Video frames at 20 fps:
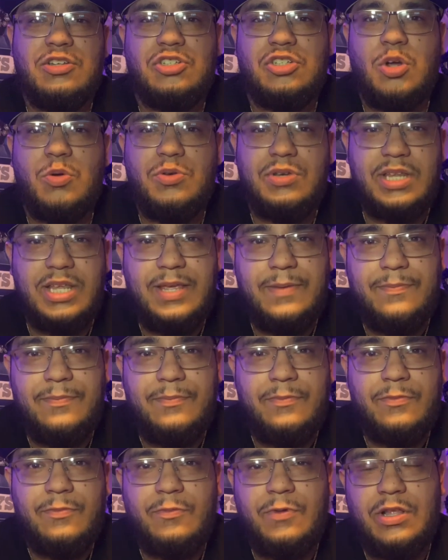so deep
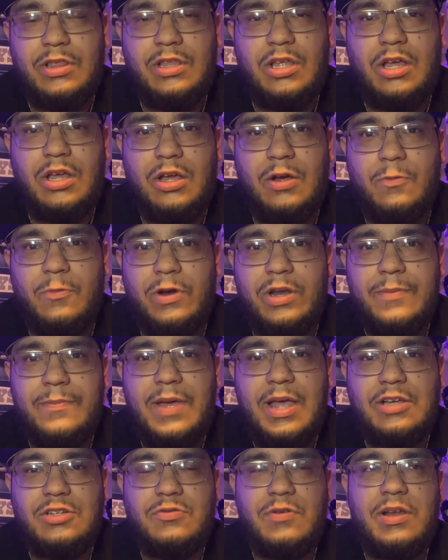with running
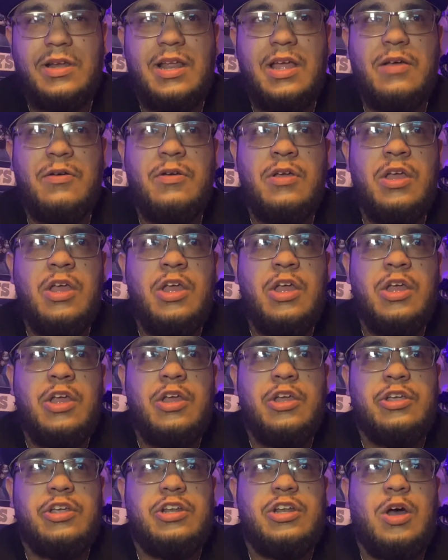backs right now.
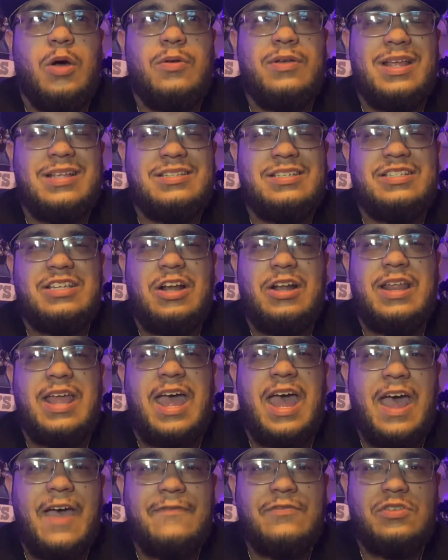You don't necessarily
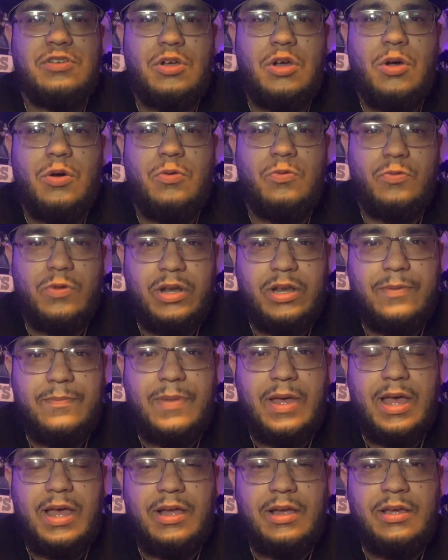have to go running
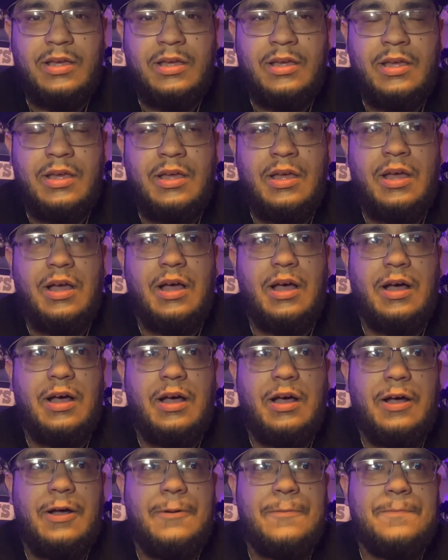back.
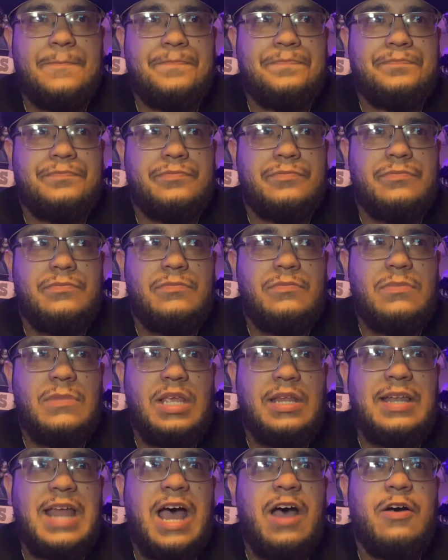Now,
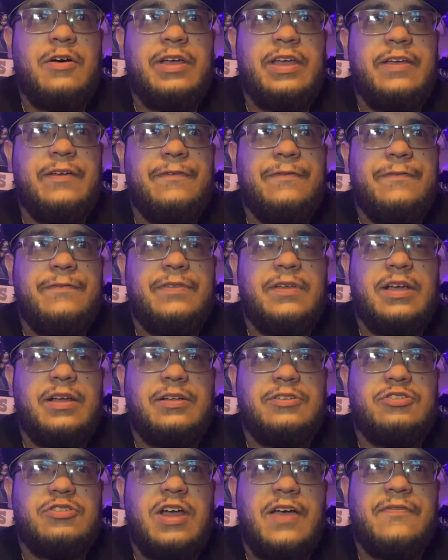if
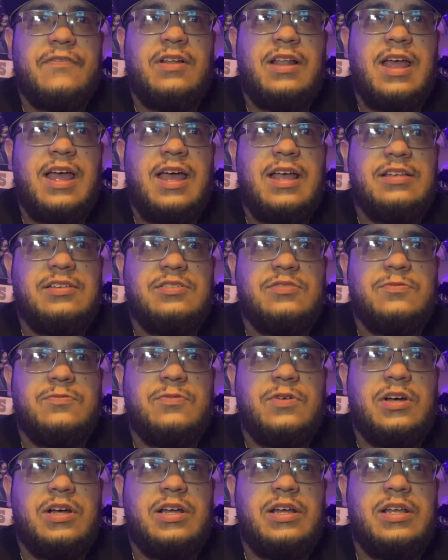the draft class
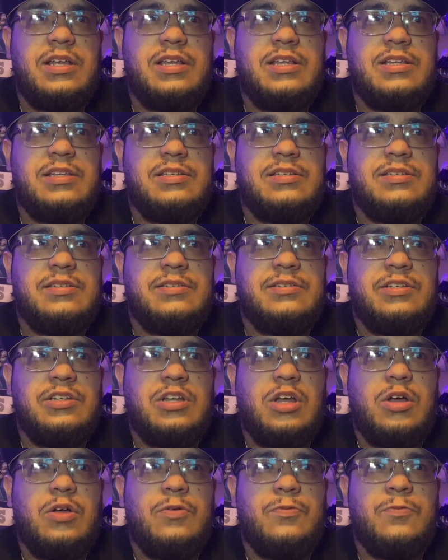was, you
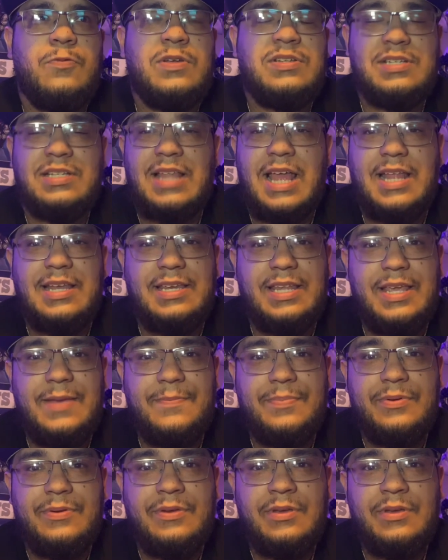know, wasn't that deep